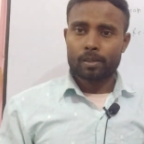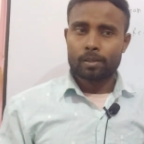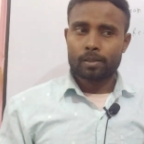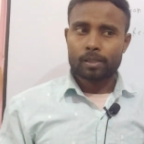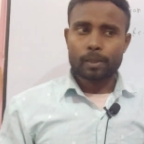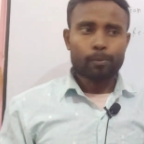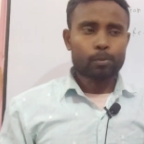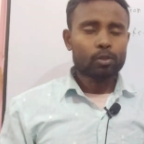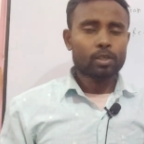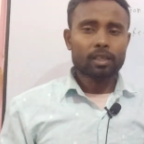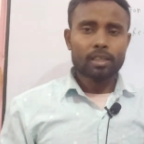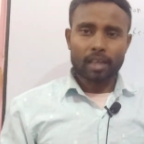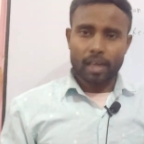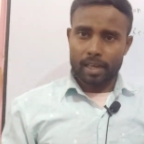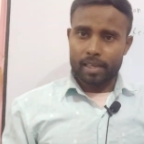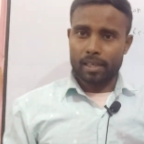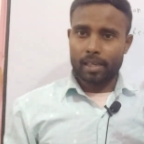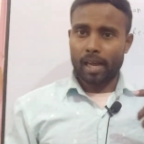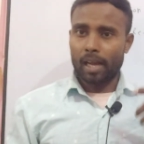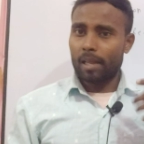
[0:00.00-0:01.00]
Suppose
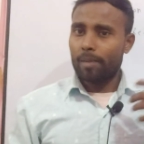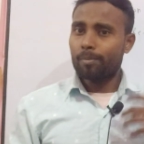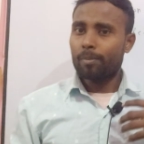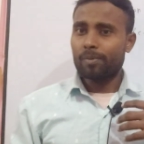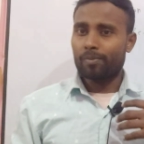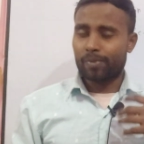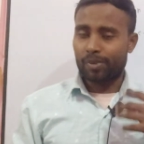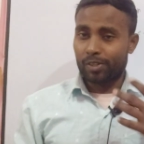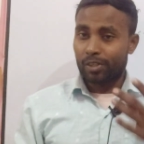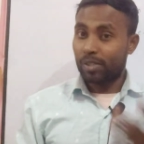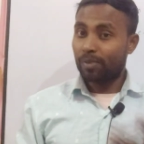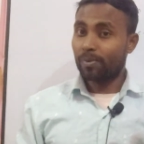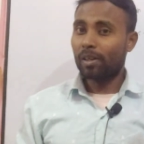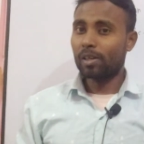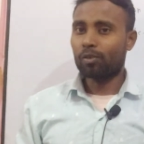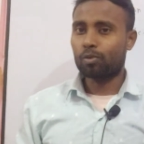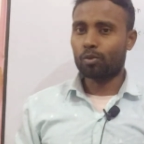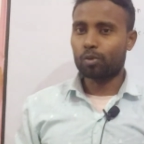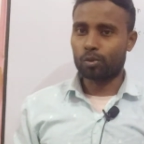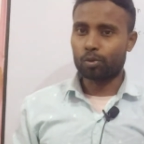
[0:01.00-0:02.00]
that I am visible
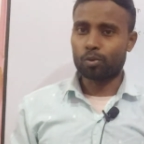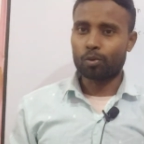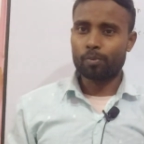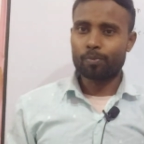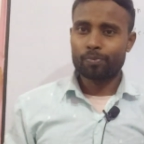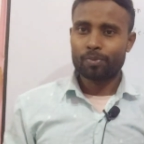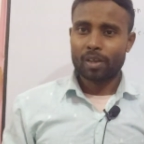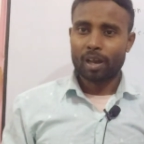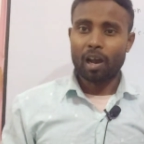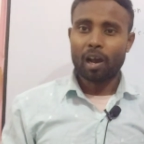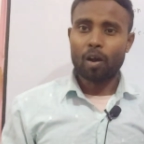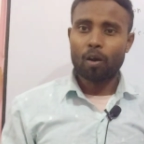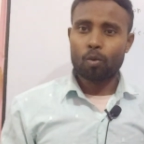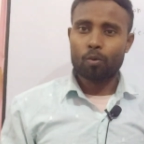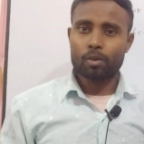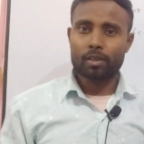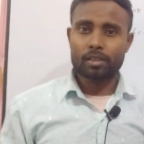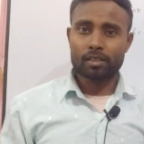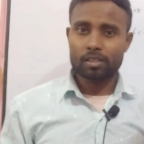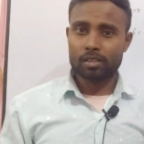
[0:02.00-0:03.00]
to you.
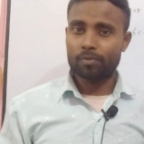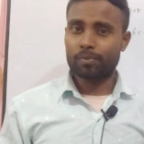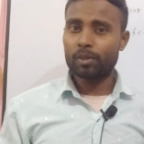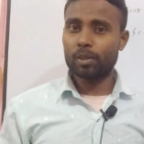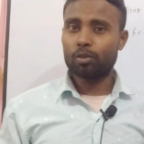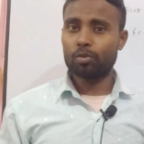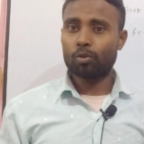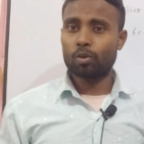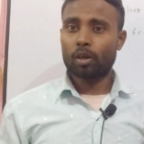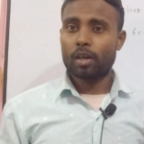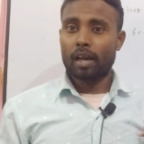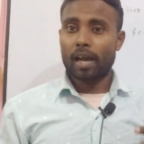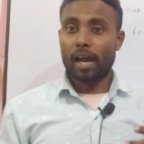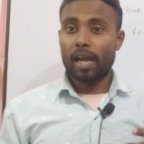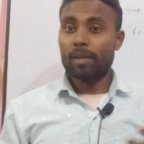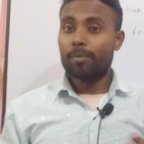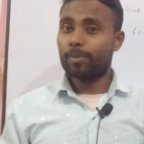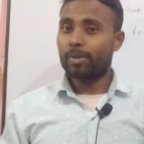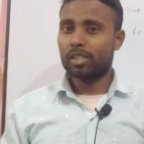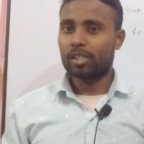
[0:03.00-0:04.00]
How in this video I
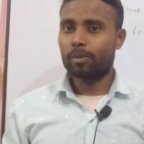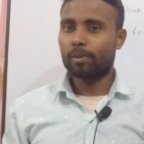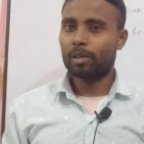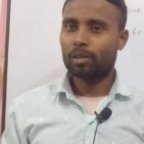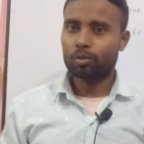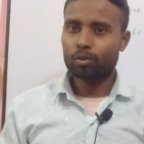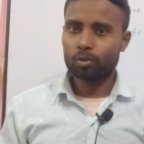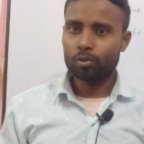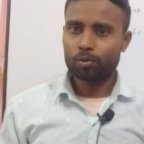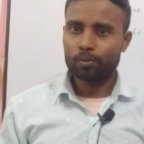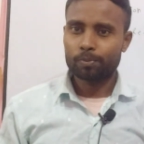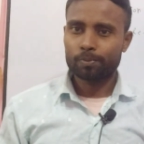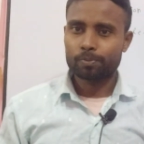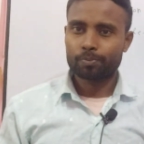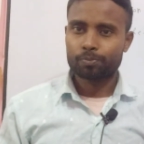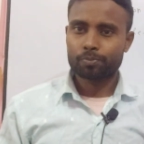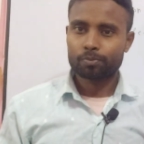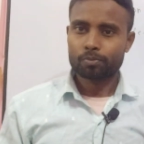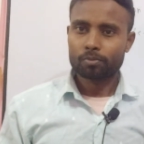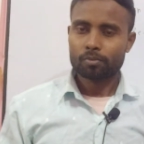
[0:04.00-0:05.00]
am visible to you?
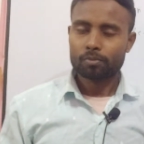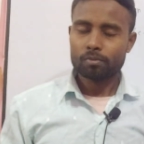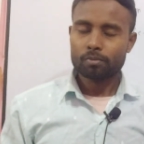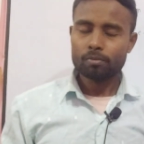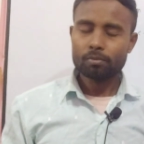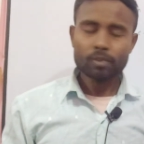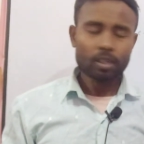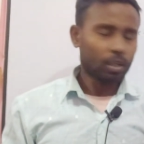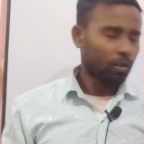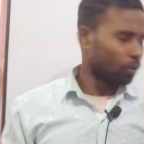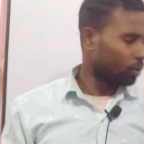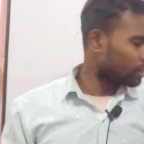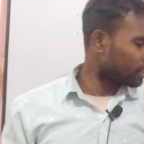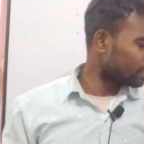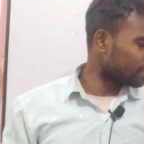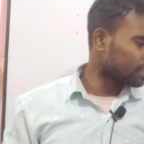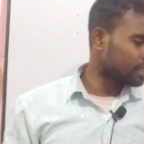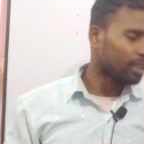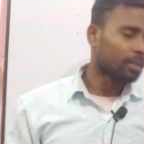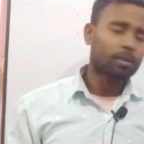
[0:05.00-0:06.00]
Not
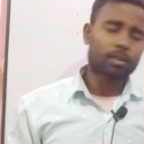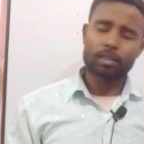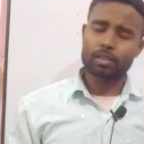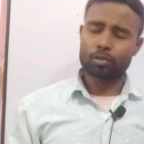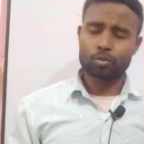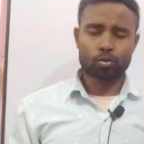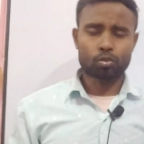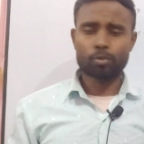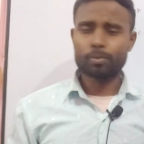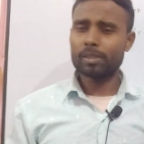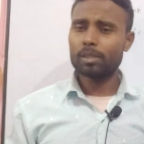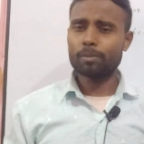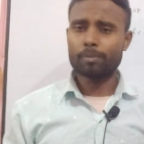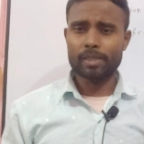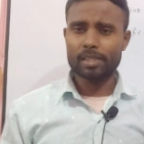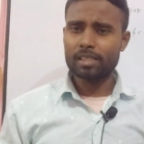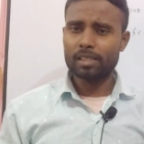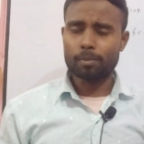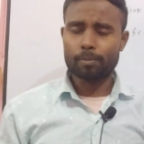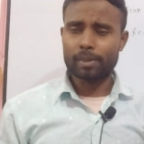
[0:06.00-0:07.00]
this is the YouTube is a
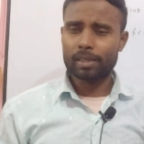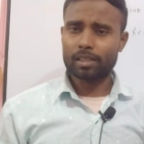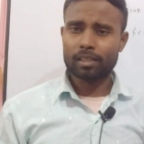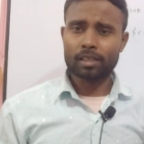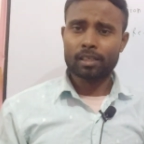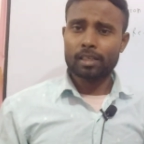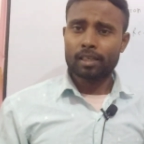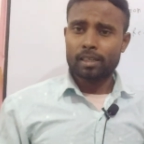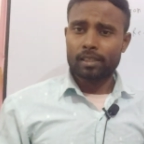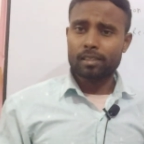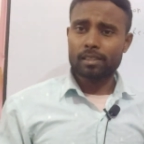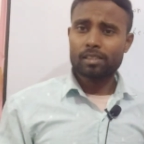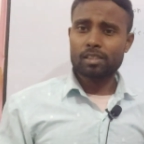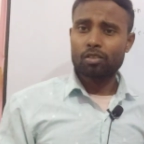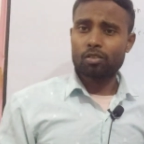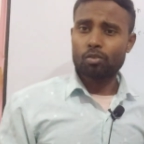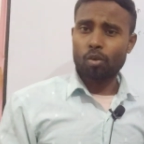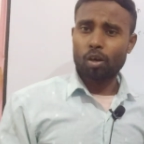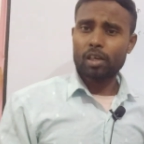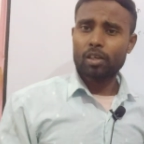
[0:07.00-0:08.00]
medium, but this is
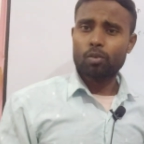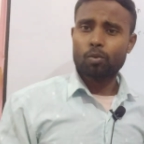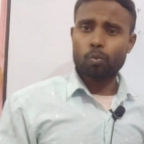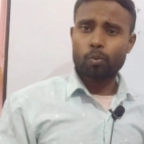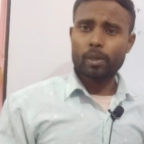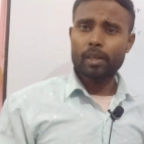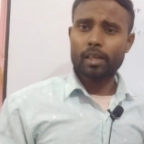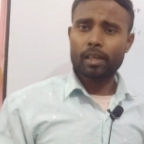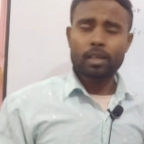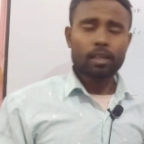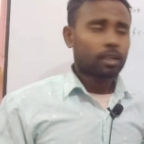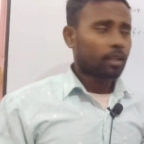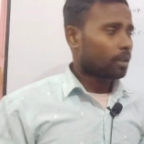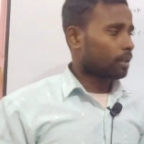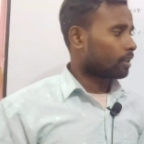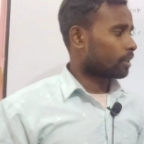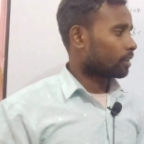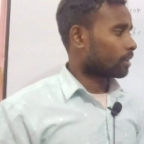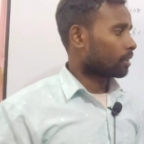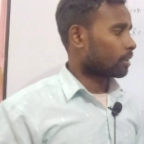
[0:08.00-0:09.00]
not a way
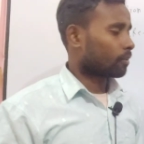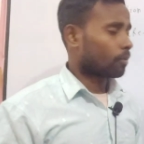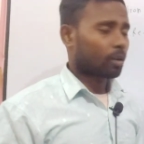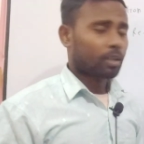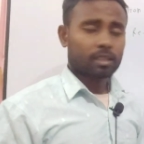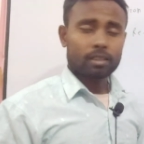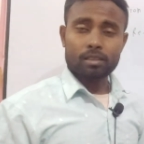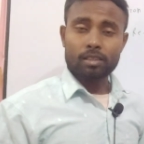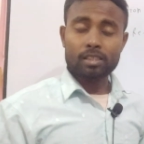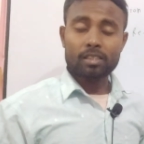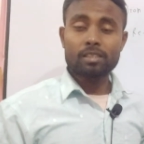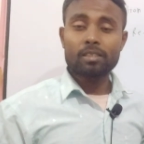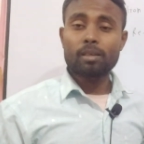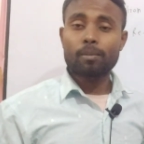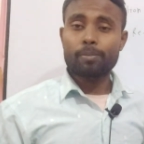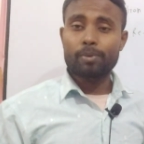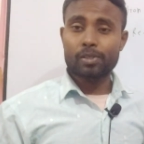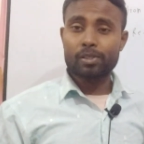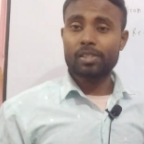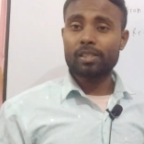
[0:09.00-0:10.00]
or this is a
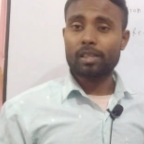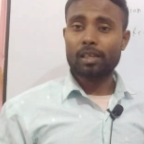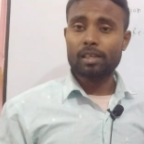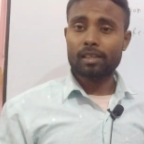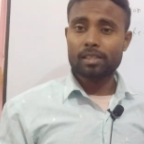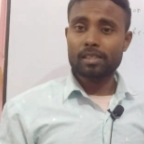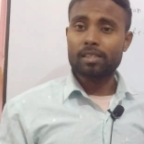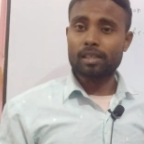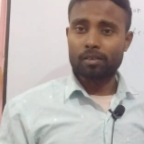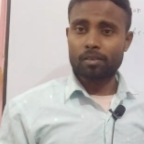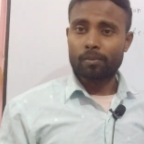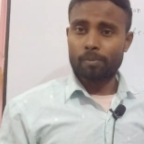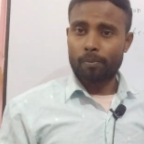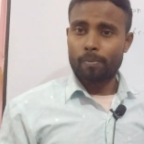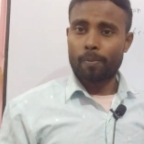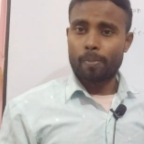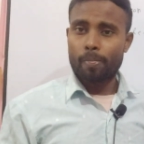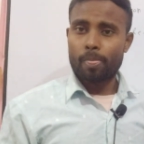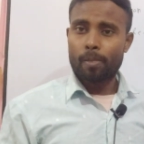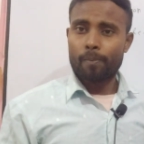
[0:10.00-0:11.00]
physical vision
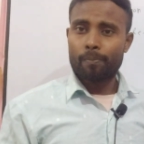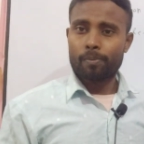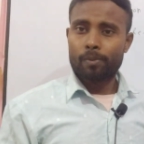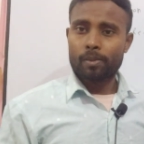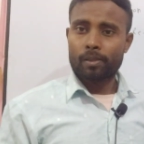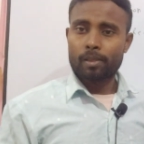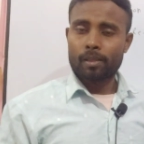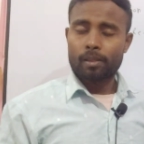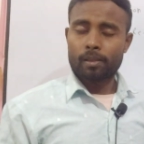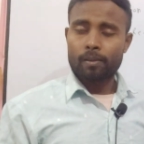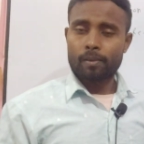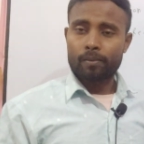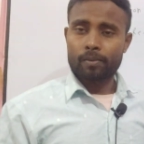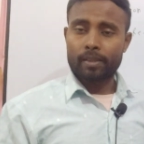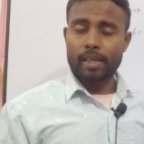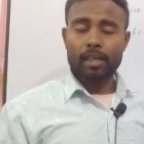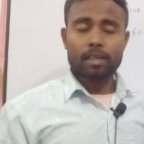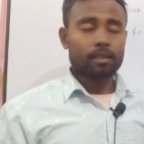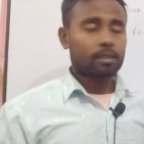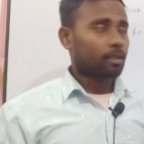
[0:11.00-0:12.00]

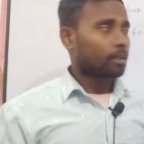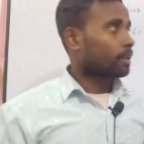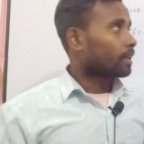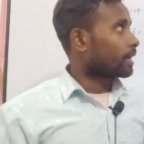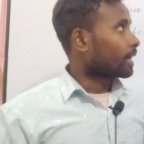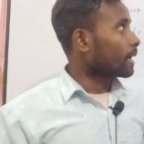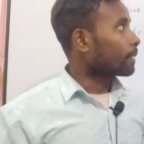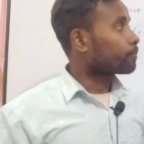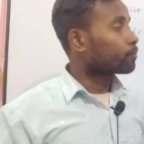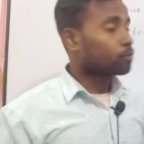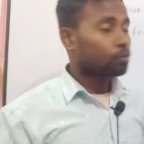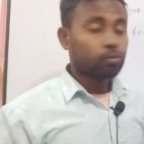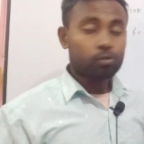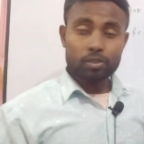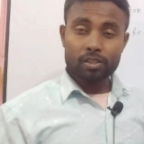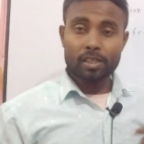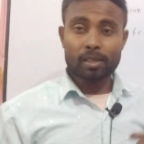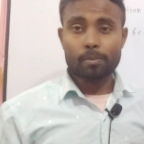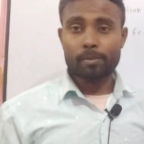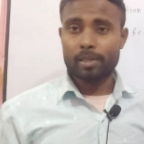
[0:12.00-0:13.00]
that helps to
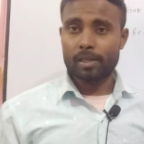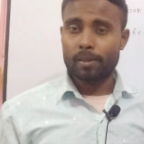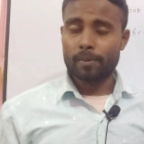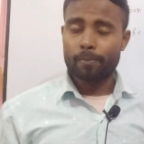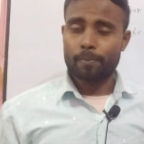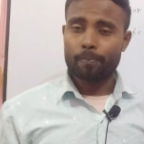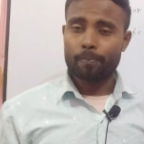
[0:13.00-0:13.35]
see me.